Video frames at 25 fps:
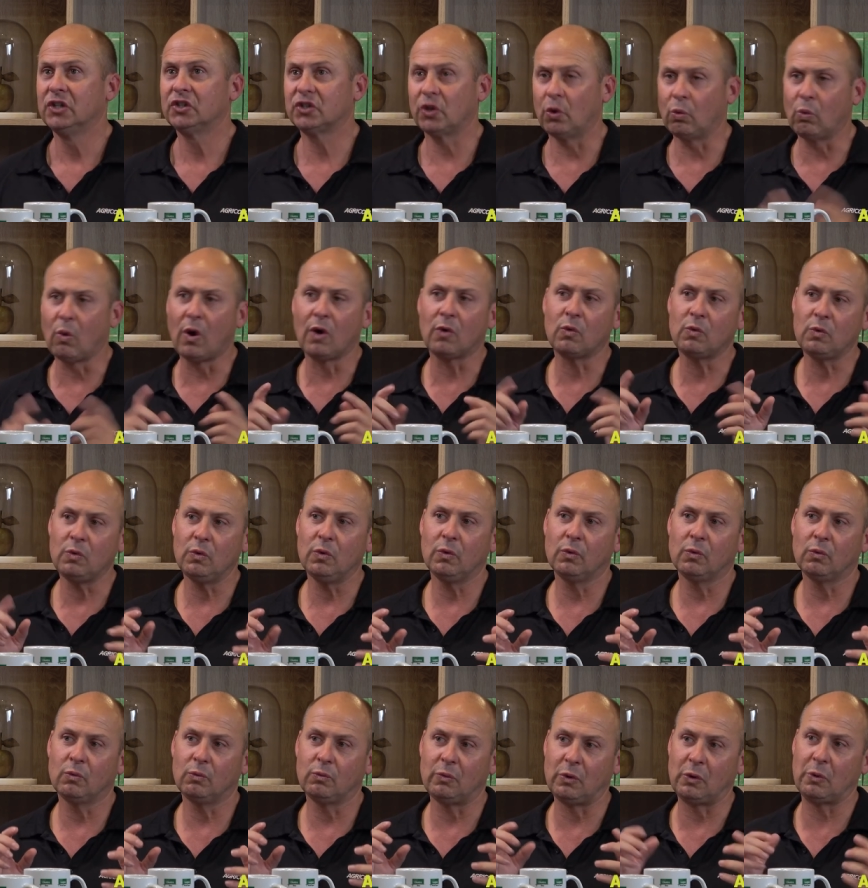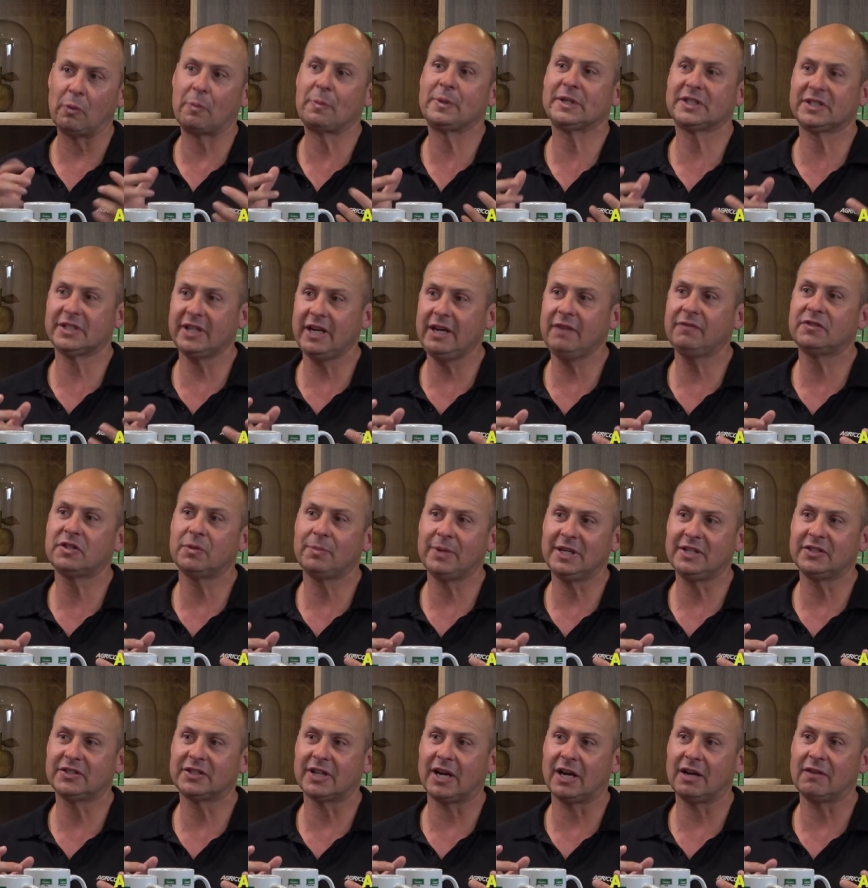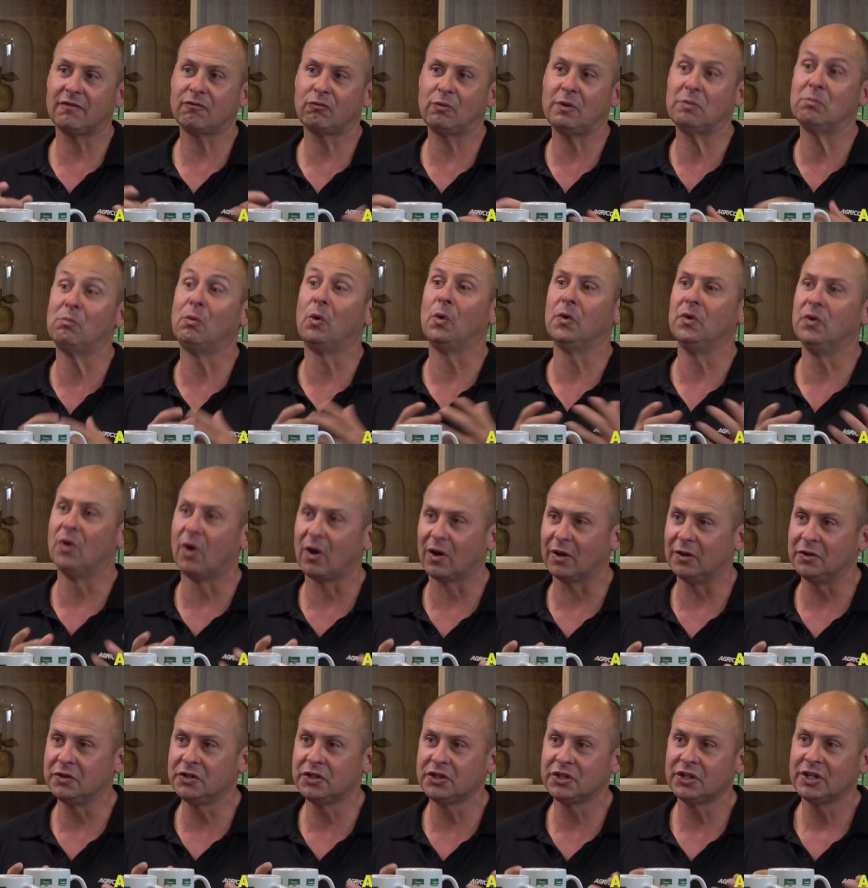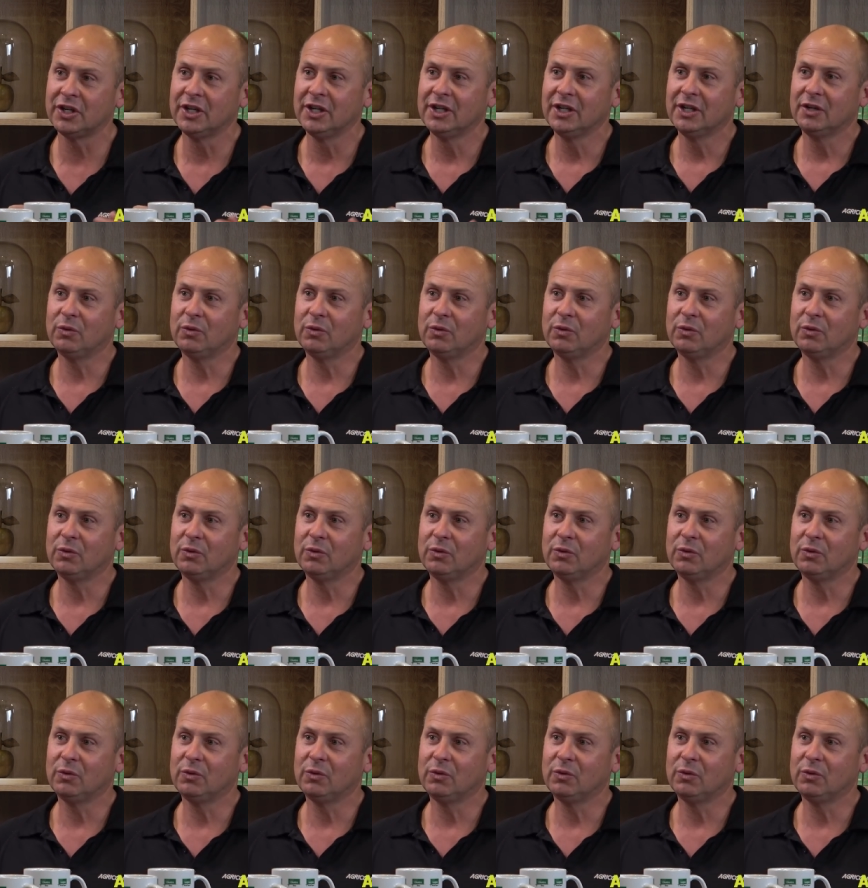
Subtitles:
So what we were perceived to be safe, with more knowledge,